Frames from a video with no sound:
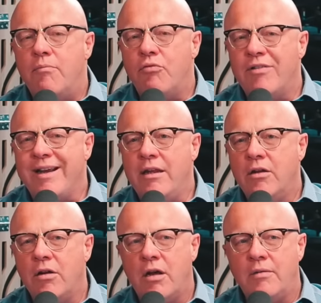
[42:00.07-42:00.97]
bring
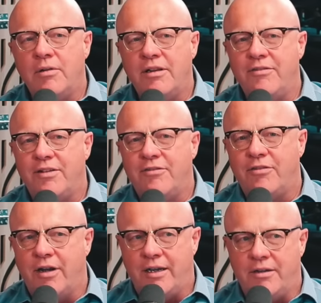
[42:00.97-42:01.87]
your non-believing
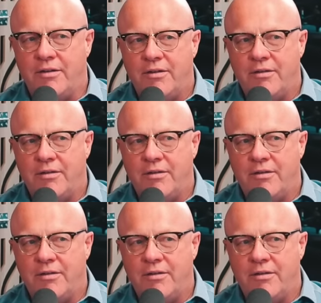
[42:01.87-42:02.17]
friend.